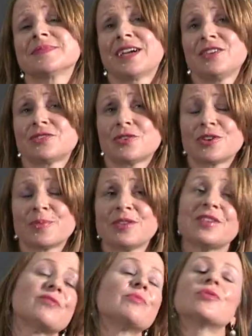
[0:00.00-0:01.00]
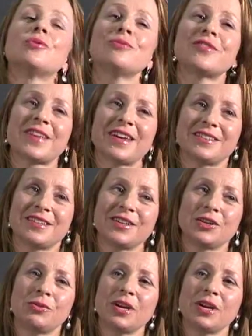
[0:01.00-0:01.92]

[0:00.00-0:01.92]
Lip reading: I talk about this with goal setting. You know,